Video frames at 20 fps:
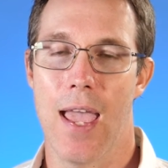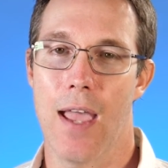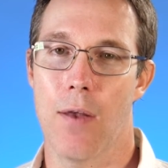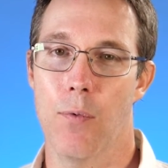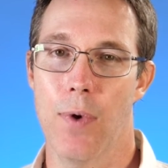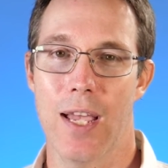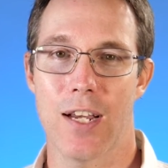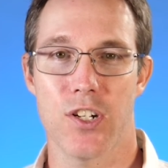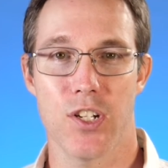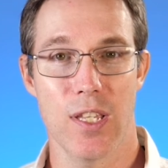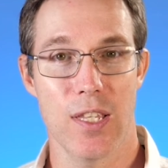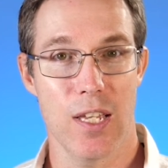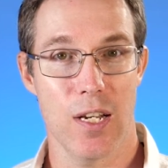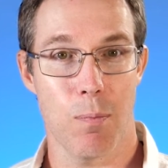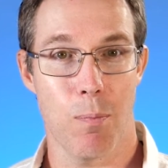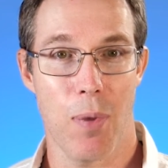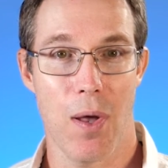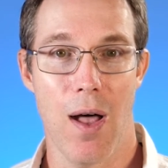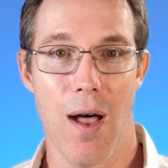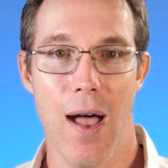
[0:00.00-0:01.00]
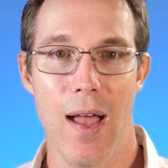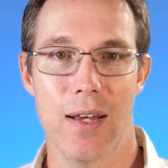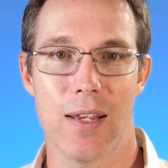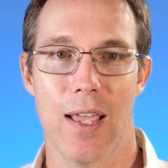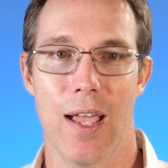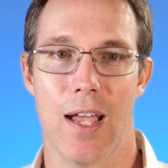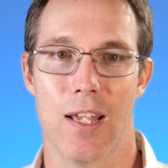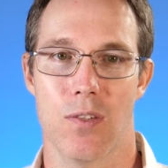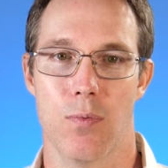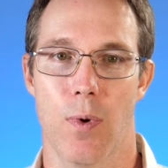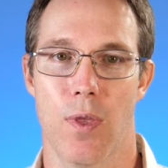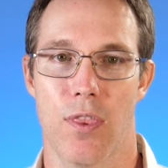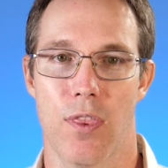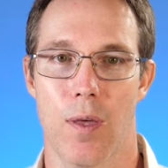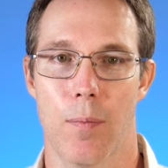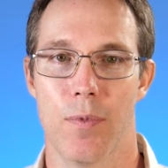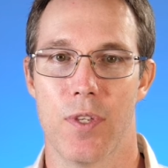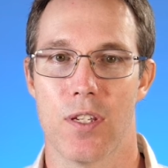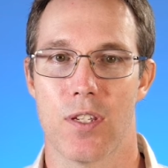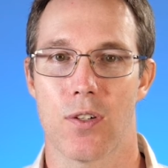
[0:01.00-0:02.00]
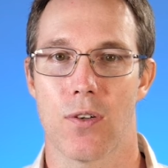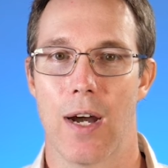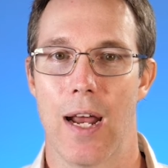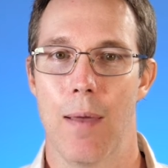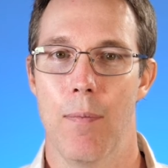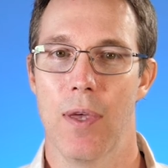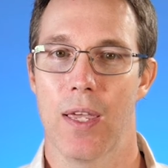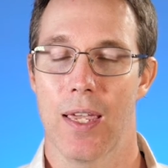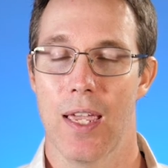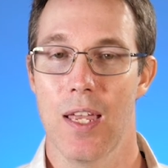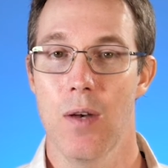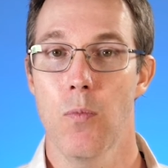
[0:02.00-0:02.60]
and we actually did a podcast with them describing